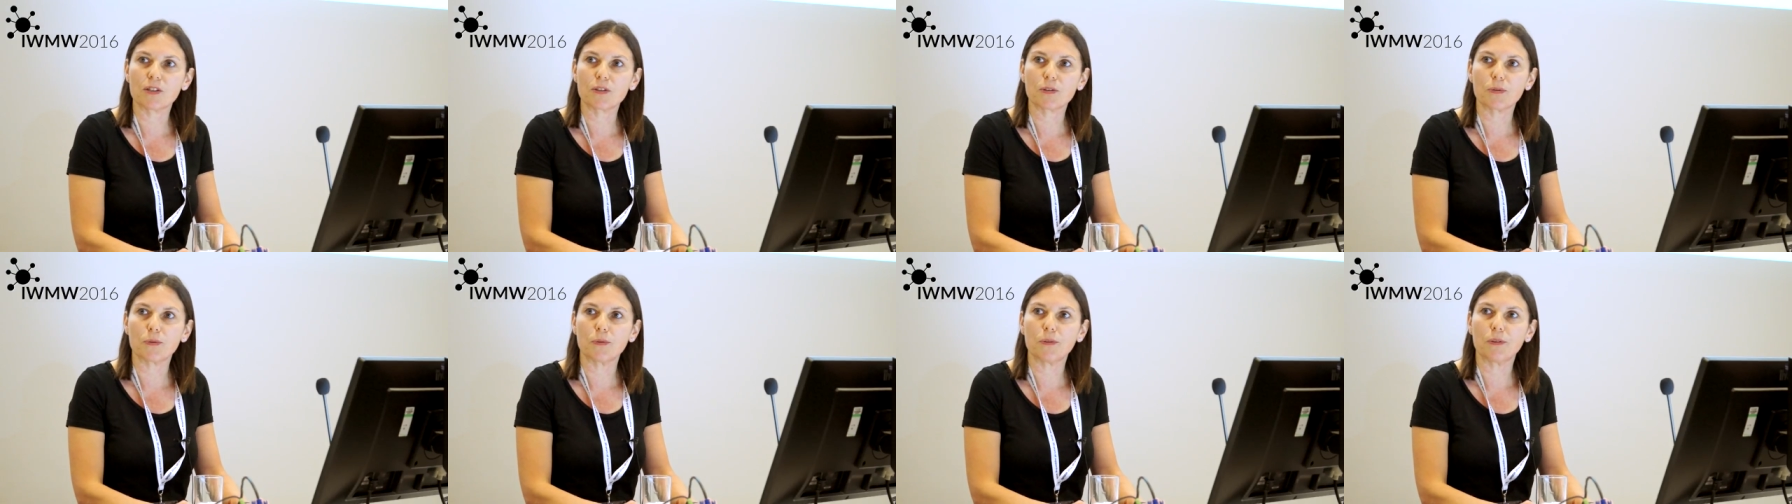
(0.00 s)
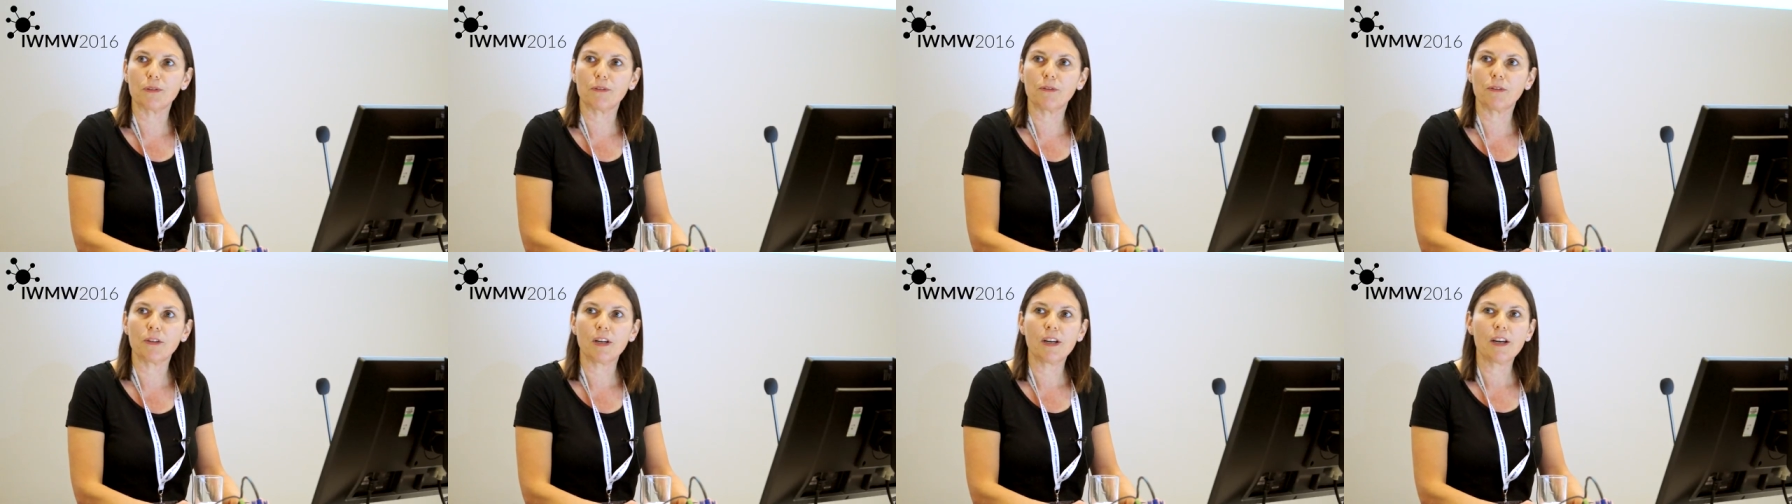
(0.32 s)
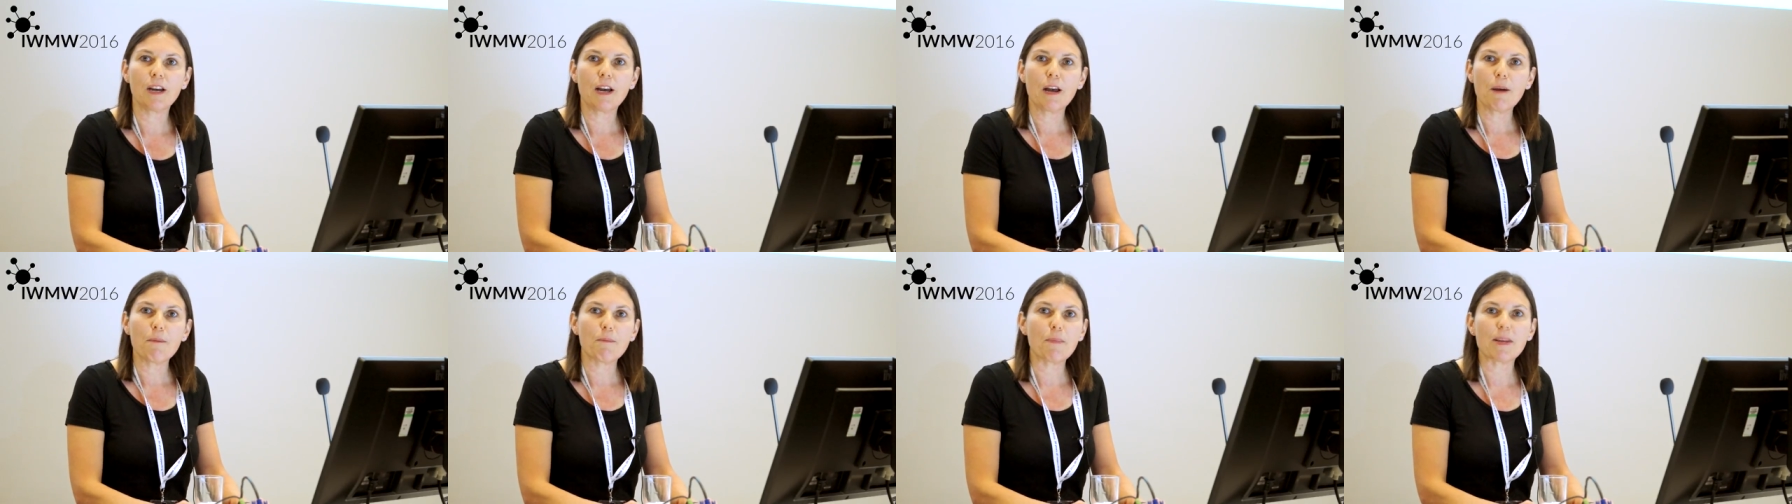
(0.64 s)
School of
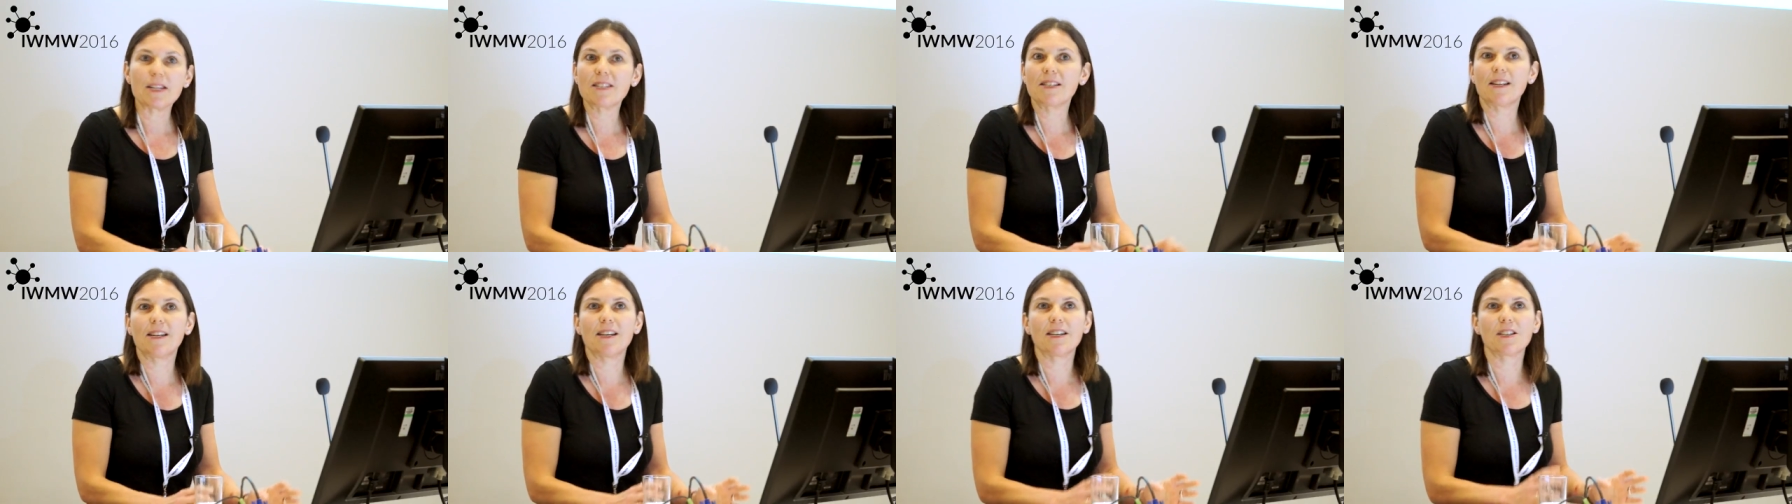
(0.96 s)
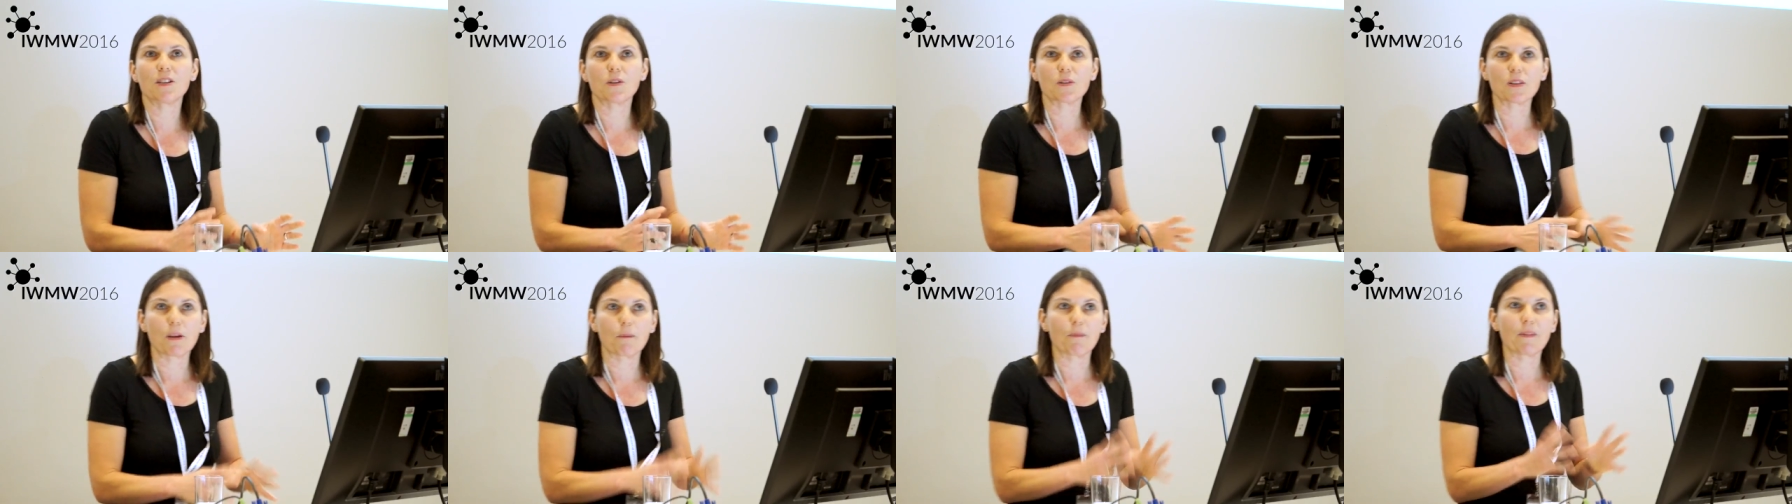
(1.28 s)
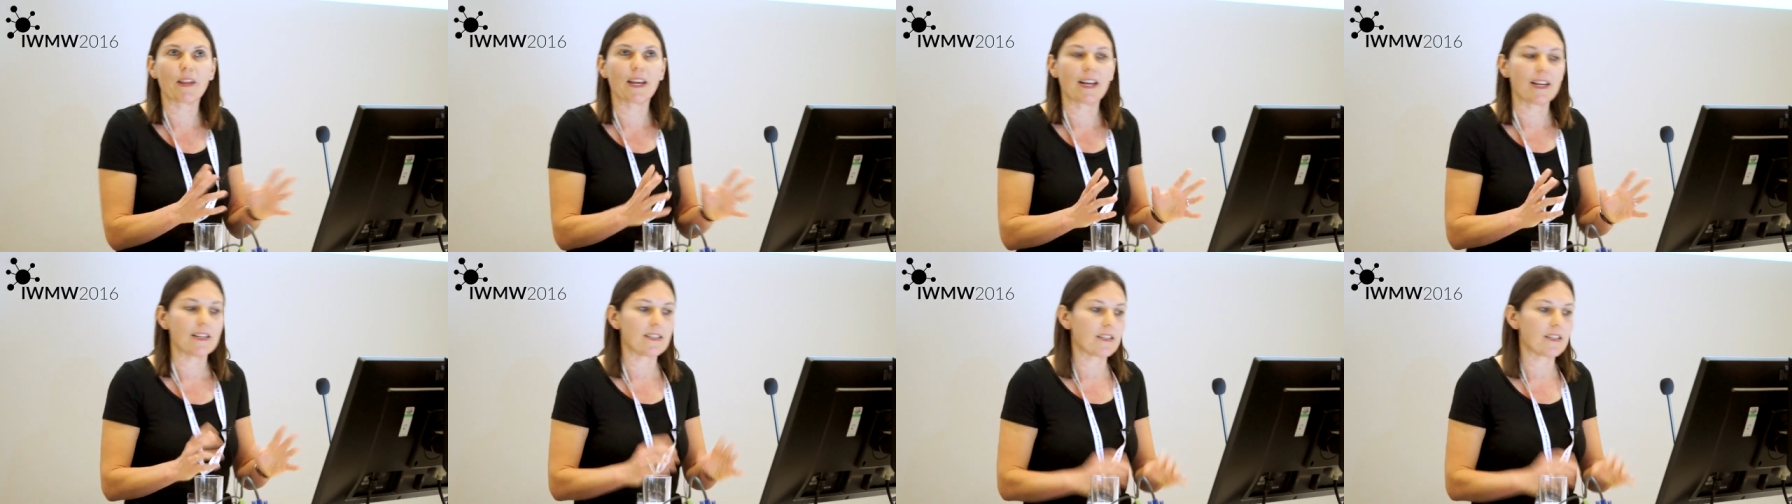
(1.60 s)
Business or something.